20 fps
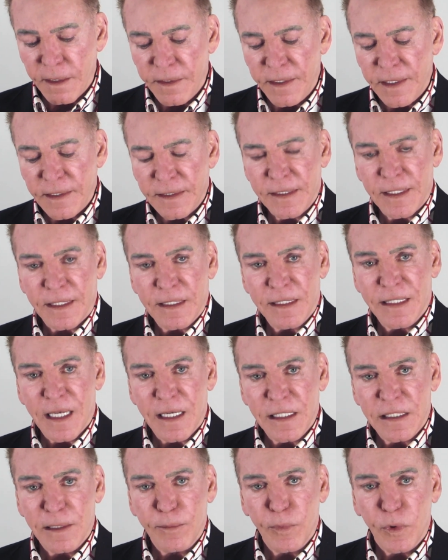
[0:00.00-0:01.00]
that's
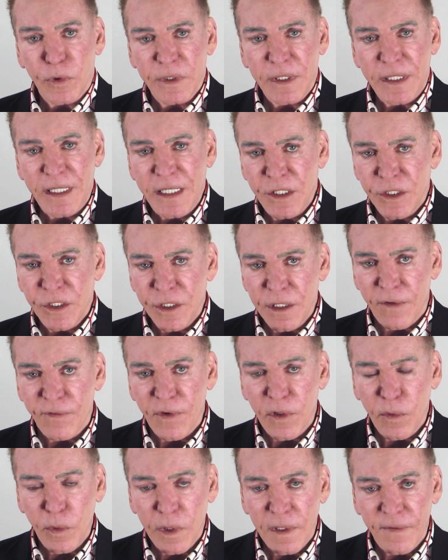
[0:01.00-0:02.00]
accessible to each and
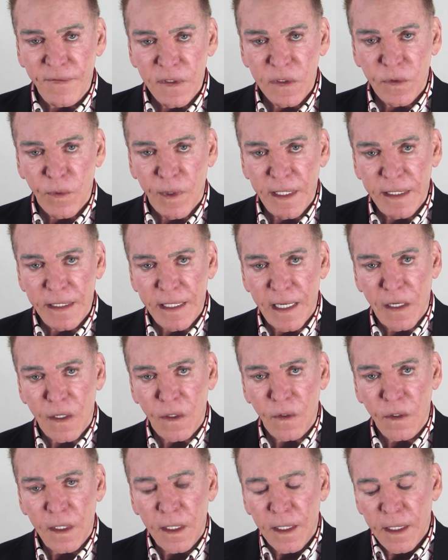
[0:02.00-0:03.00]
every one of us right now.
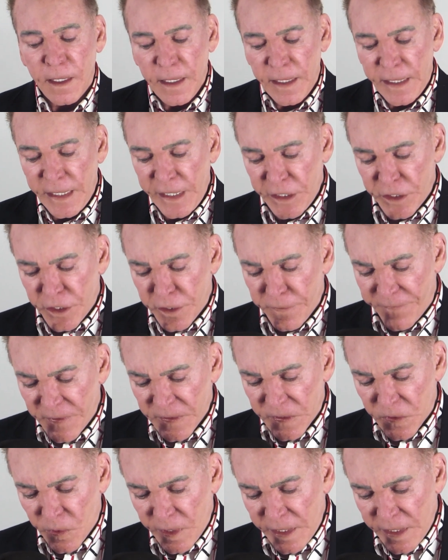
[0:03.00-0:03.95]
Each of us are